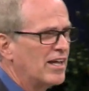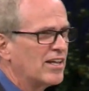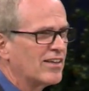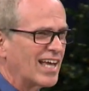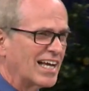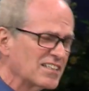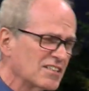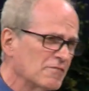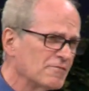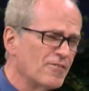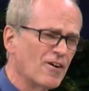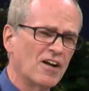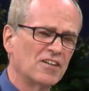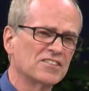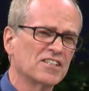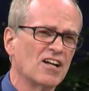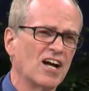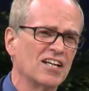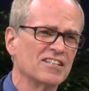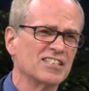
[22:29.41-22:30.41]
That's a
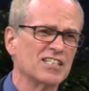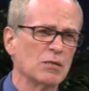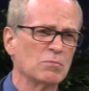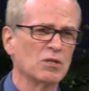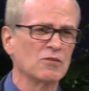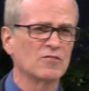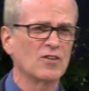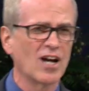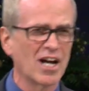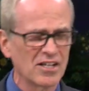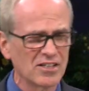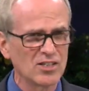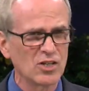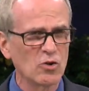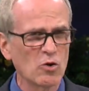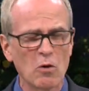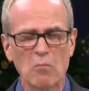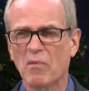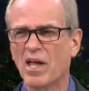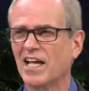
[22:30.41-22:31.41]
false concept of God,
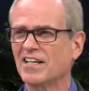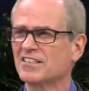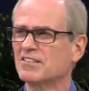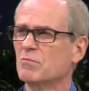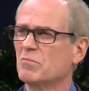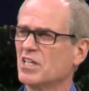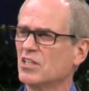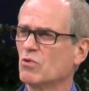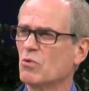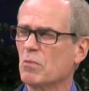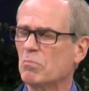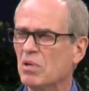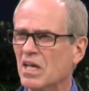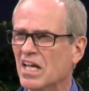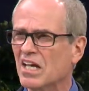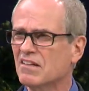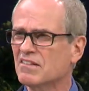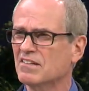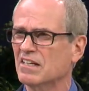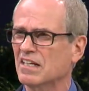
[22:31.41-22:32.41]
too. It makes him into a
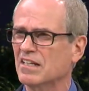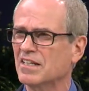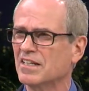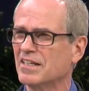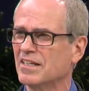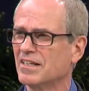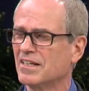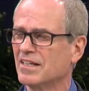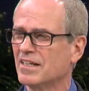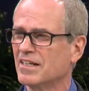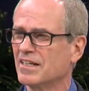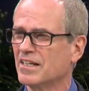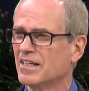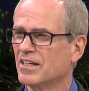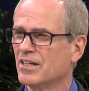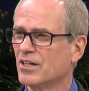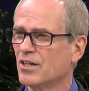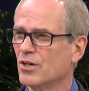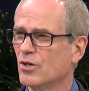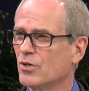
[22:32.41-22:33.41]
pansy
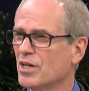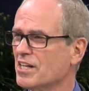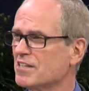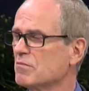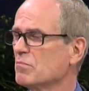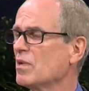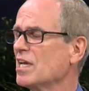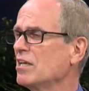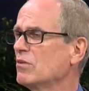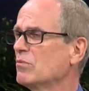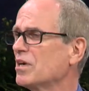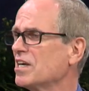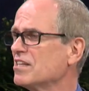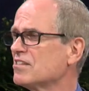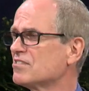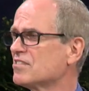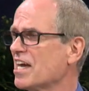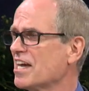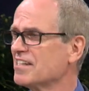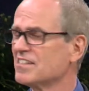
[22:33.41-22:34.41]
who doesn't mean what he
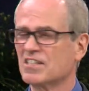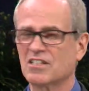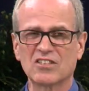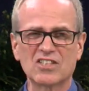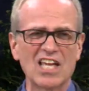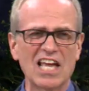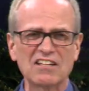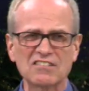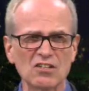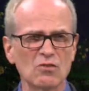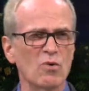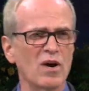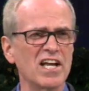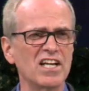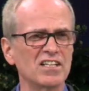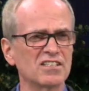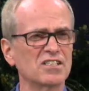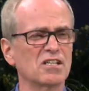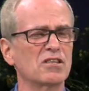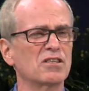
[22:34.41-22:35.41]
says. It takes away
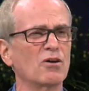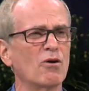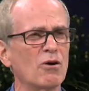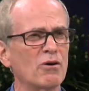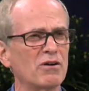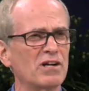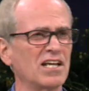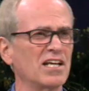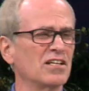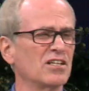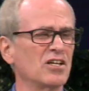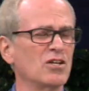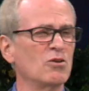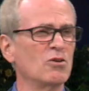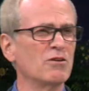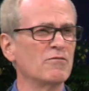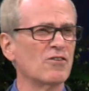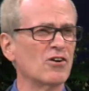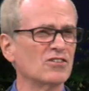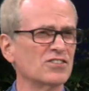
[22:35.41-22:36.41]
his authority in the
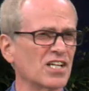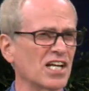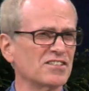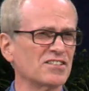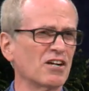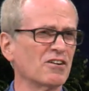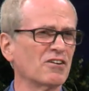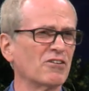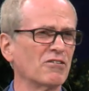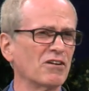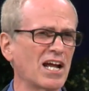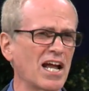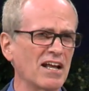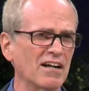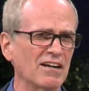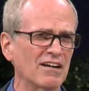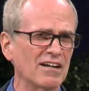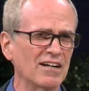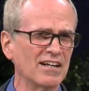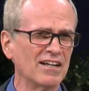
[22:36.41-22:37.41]
universe as our
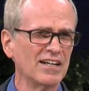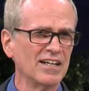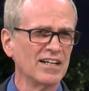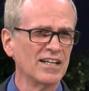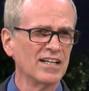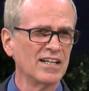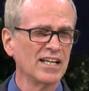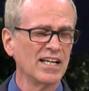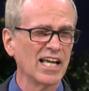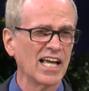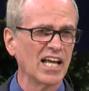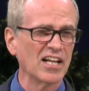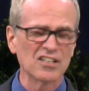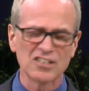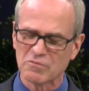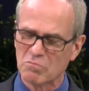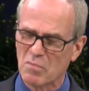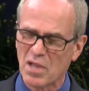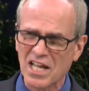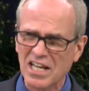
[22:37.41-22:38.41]
creator. And
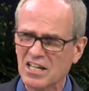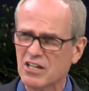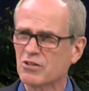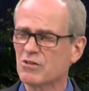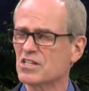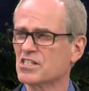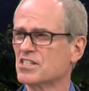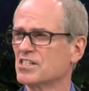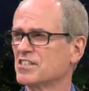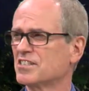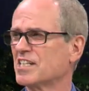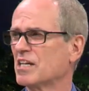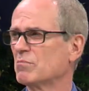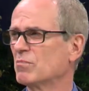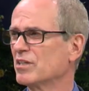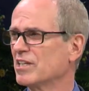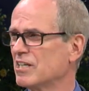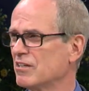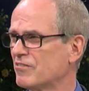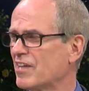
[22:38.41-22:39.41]
there's many Christians that
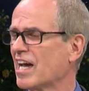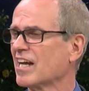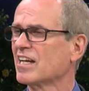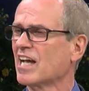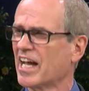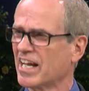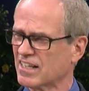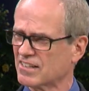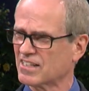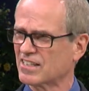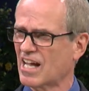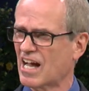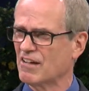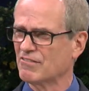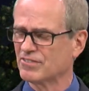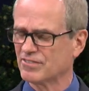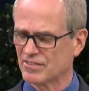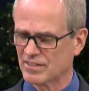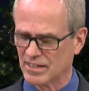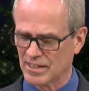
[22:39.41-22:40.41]
believe that kind of
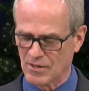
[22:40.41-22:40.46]
stuff.